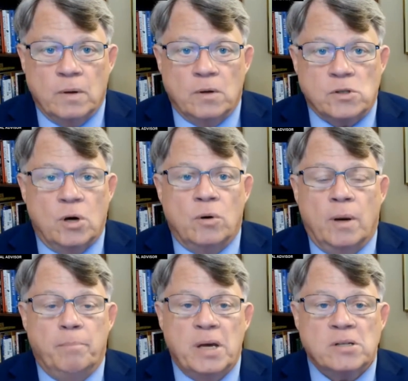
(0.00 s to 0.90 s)
So
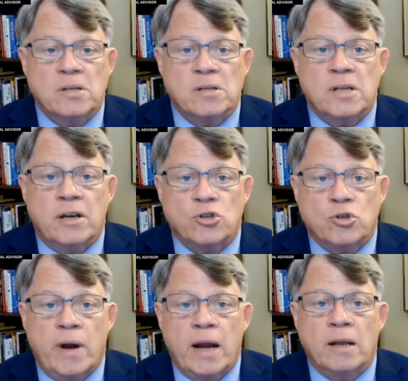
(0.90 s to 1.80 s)
a business that is
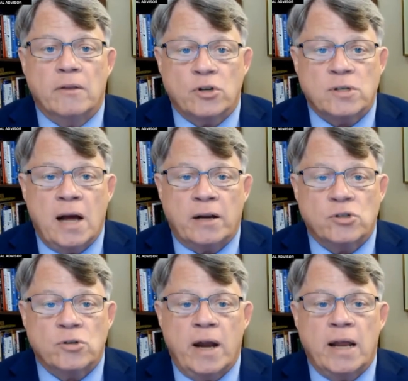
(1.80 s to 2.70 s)
trading, their stock
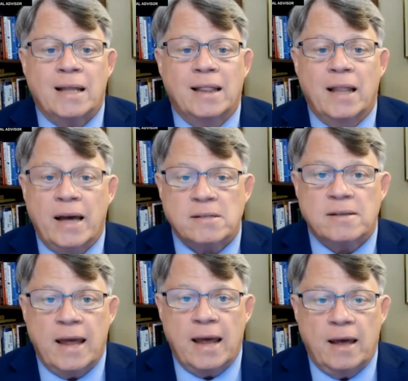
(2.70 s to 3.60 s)
is trading at less
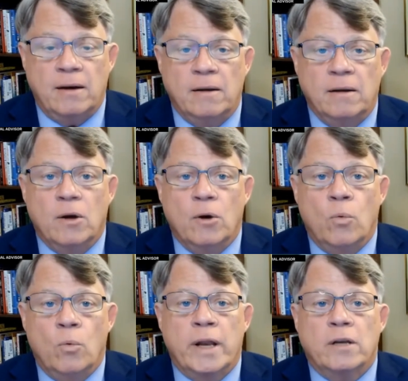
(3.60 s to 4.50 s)
than
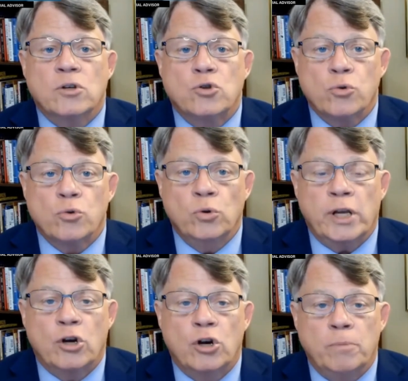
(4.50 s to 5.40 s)
what it truly
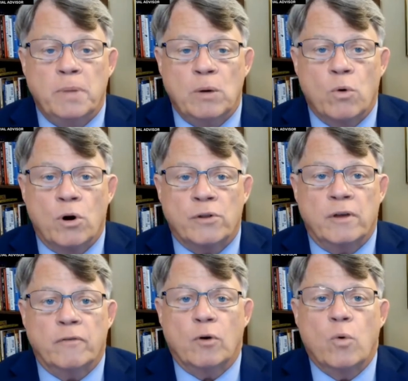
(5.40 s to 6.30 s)
could be worth
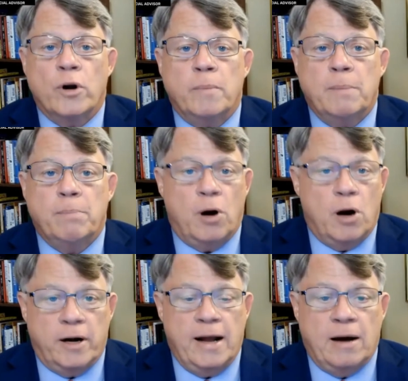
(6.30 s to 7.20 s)
if it were to be
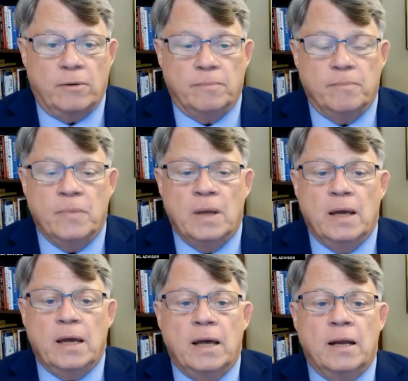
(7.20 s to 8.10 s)
parted out
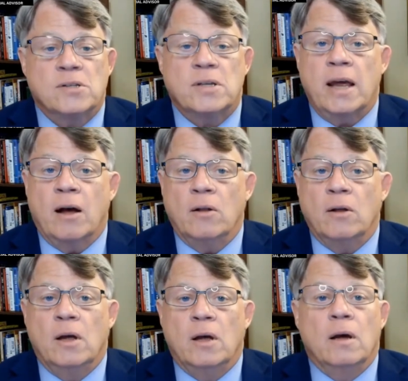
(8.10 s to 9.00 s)
in a sale.
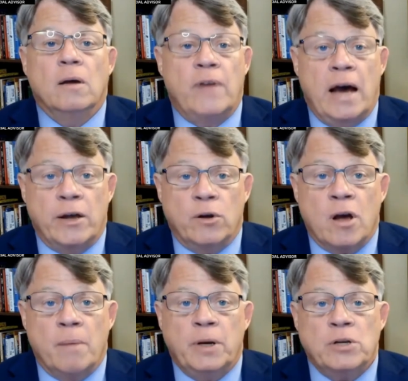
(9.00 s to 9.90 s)
Value
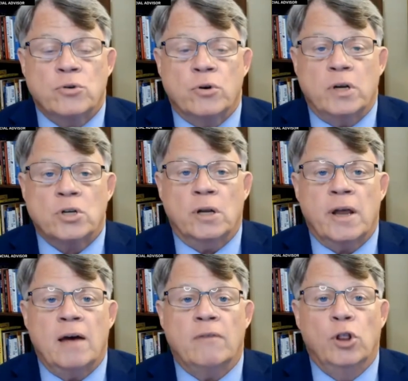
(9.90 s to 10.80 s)
companies traditionally
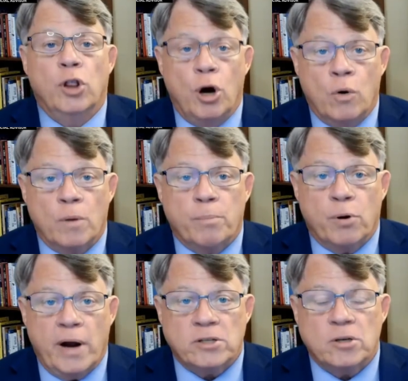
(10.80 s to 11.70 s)
have lower
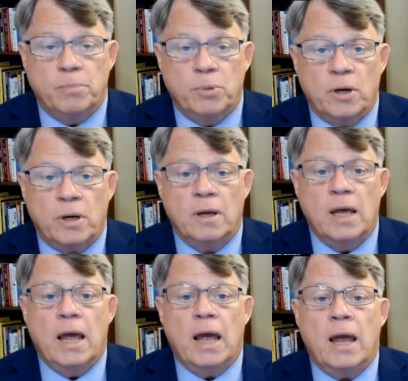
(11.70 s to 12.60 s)
price to book
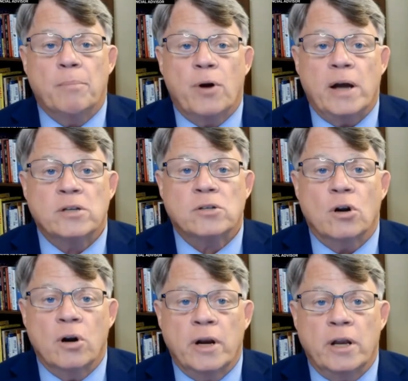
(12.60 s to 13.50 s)
and price to
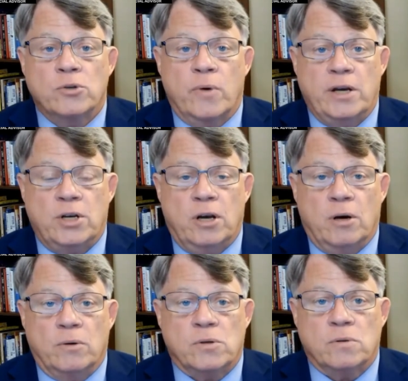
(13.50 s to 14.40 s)
earnings
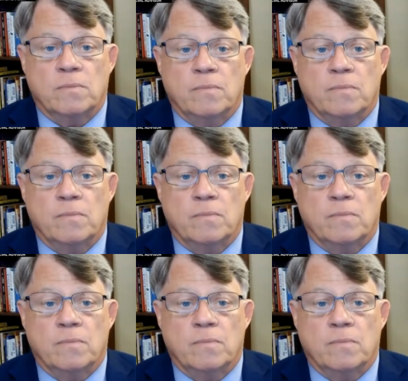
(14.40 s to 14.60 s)
ratios.